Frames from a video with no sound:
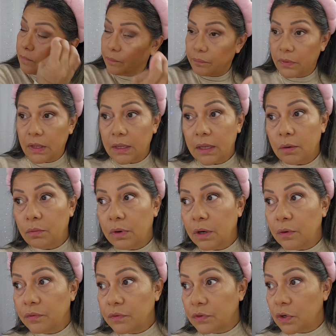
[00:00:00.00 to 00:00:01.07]
and get rid
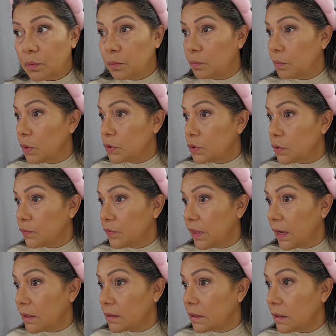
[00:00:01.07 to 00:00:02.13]
of most of
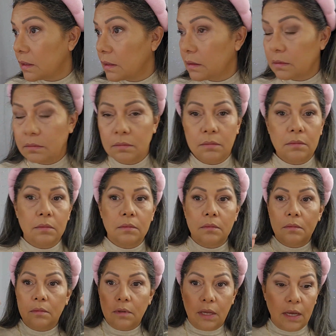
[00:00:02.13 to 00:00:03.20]
that
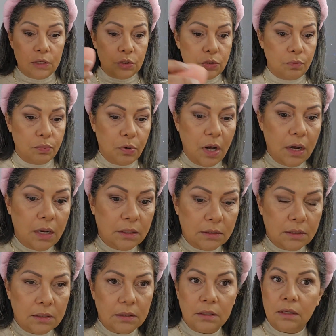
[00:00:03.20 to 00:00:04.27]
extra product.
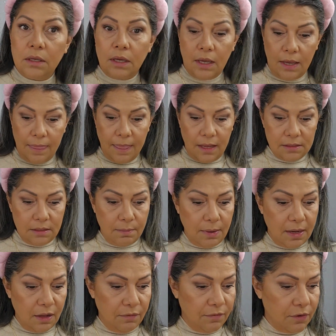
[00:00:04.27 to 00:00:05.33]
And that's
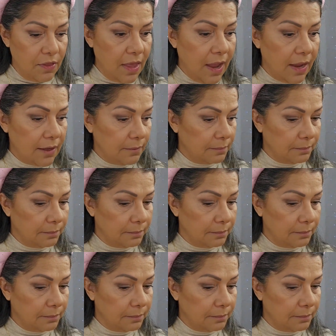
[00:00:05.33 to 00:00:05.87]
about it for that.